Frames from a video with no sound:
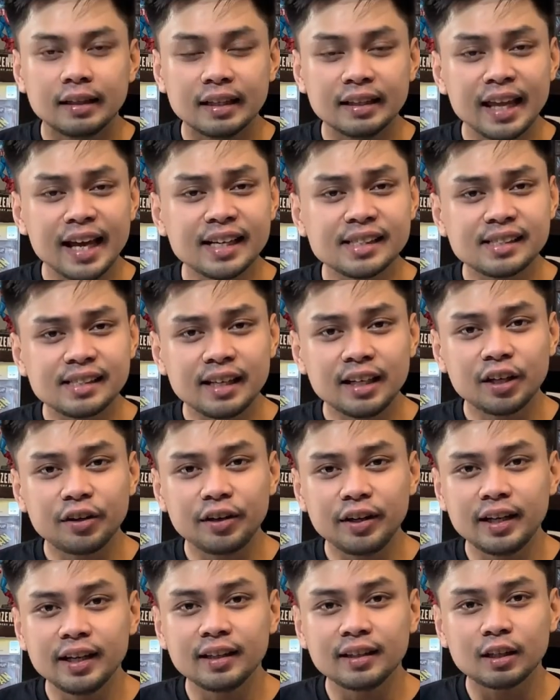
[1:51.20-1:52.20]
The next
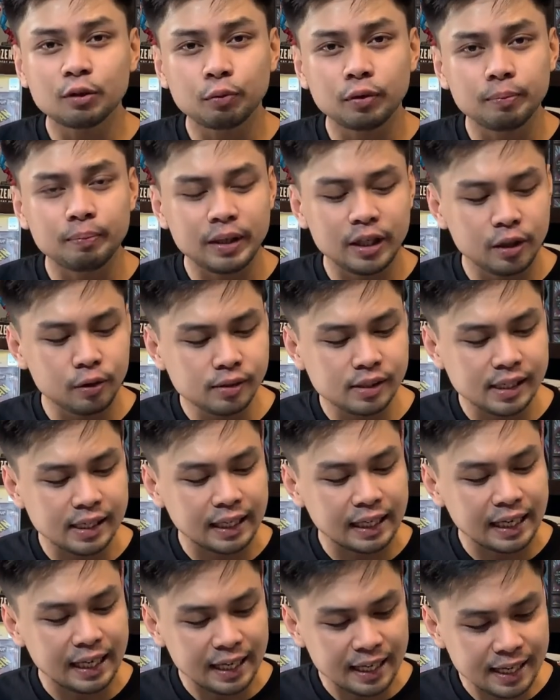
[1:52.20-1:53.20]
ingredient that we'll be
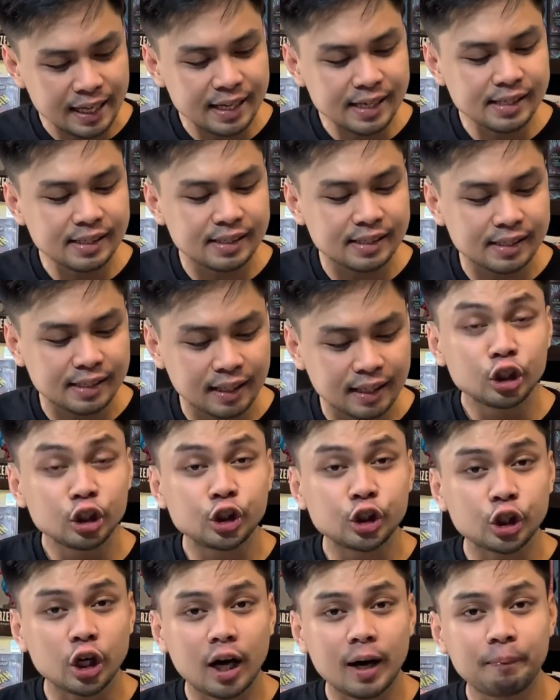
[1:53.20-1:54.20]
using is
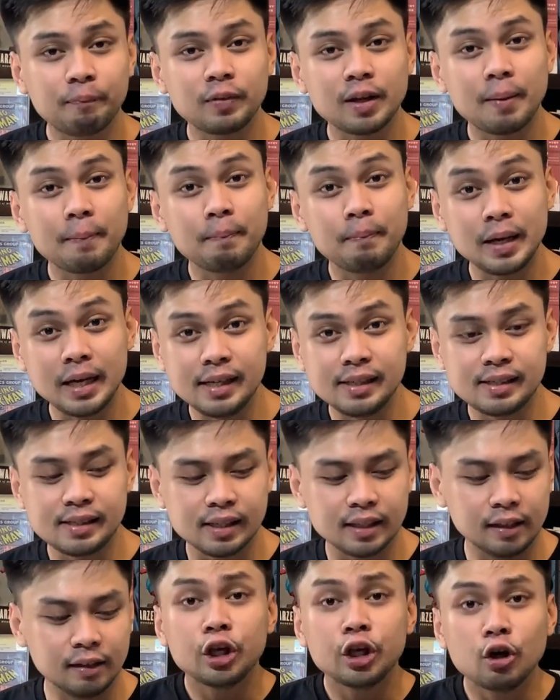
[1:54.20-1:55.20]
chopped
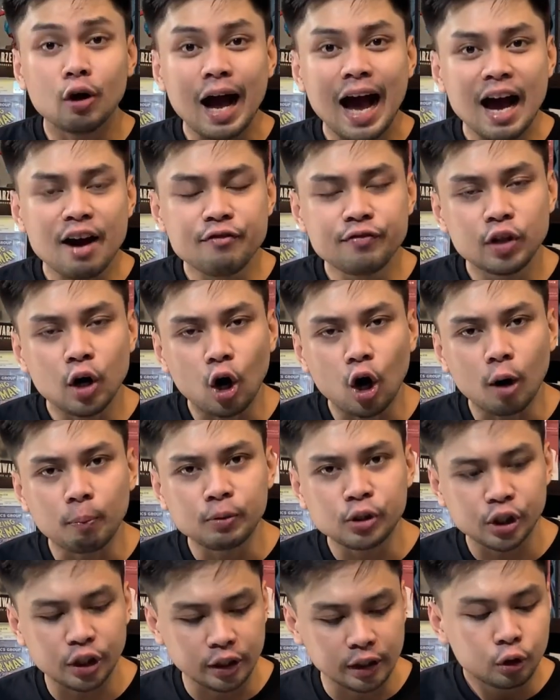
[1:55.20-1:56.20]
basil. You have the
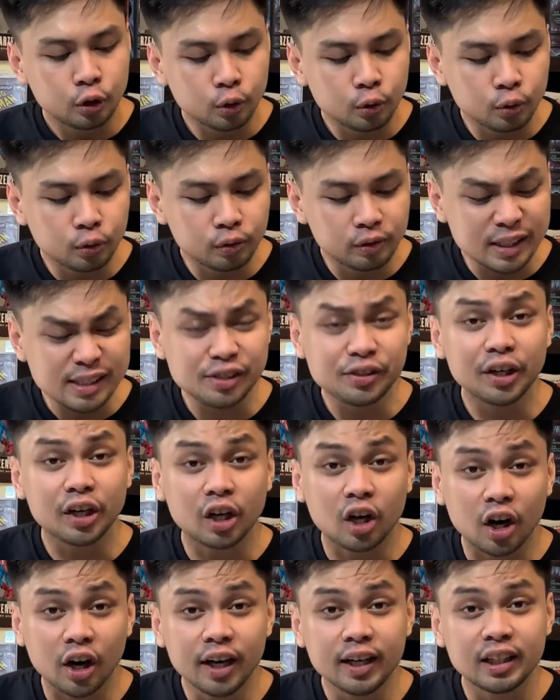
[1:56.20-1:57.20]
option to
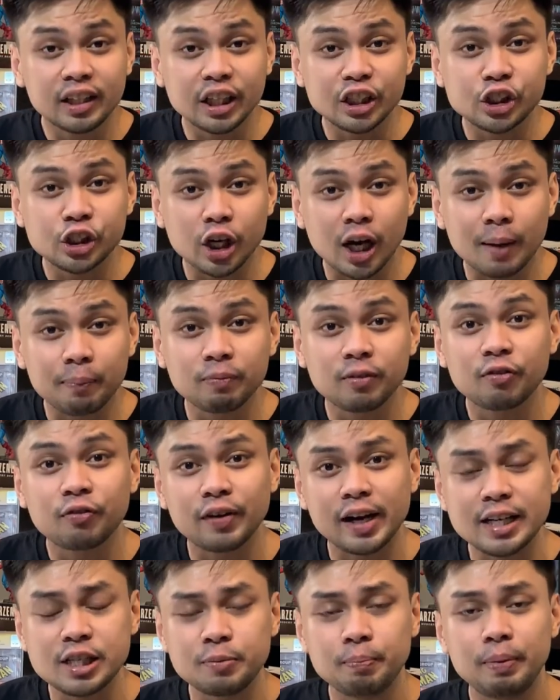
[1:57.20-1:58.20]
disregard the chopped
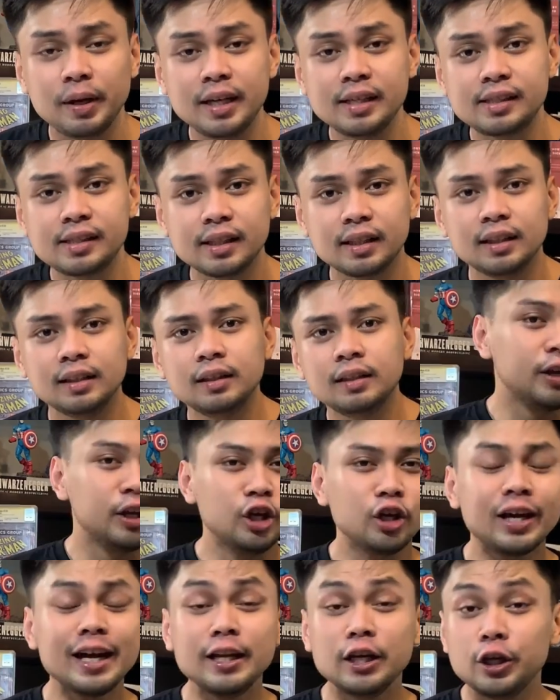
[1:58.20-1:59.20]
fresh basil.
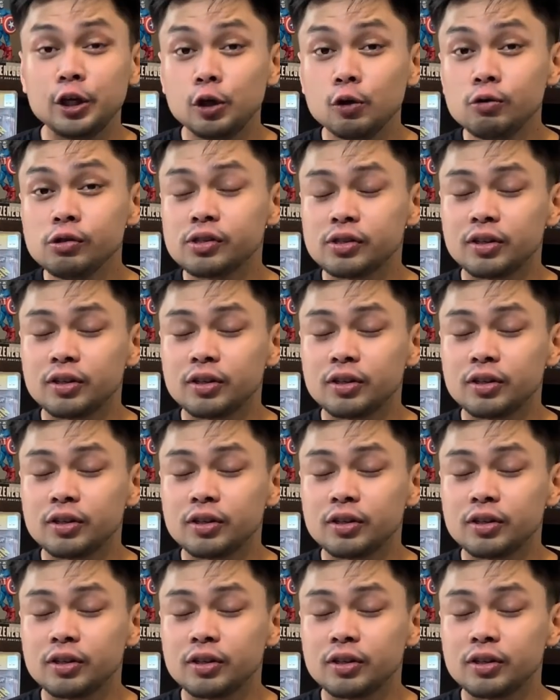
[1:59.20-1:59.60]
You can use